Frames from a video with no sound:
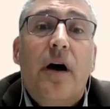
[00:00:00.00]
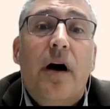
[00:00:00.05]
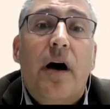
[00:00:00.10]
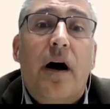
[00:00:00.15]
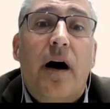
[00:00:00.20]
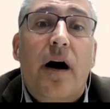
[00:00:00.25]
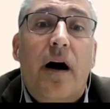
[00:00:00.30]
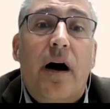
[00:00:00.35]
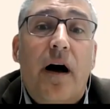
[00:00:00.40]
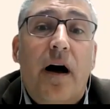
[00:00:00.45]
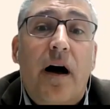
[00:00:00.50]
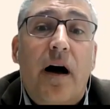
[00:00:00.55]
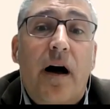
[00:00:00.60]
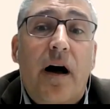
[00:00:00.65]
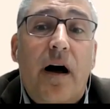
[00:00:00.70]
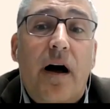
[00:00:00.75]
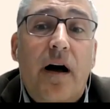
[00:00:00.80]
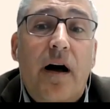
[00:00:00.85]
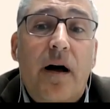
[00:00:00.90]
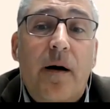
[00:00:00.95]

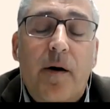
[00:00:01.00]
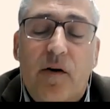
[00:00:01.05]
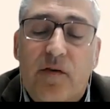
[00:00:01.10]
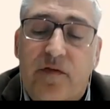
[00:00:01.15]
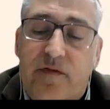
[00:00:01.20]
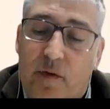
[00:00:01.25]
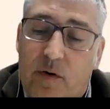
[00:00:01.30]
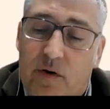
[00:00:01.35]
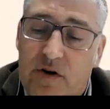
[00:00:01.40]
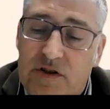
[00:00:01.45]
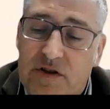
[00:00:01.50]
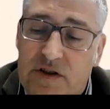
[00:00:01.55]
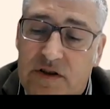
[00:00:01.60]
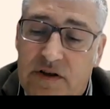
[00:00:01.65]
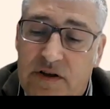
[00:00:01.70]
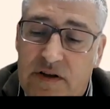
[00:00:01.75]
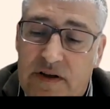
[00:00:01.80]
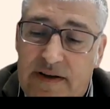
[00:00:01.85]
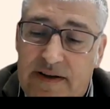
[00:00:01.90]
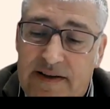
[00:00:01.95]
Of course,
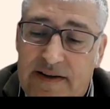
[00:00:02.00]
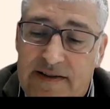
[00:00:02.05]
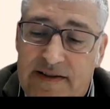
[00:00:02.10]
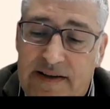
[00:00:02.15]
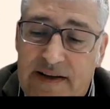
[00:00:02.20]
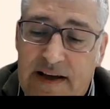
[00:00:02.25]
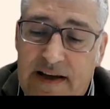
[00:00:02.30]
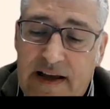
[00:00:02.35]
she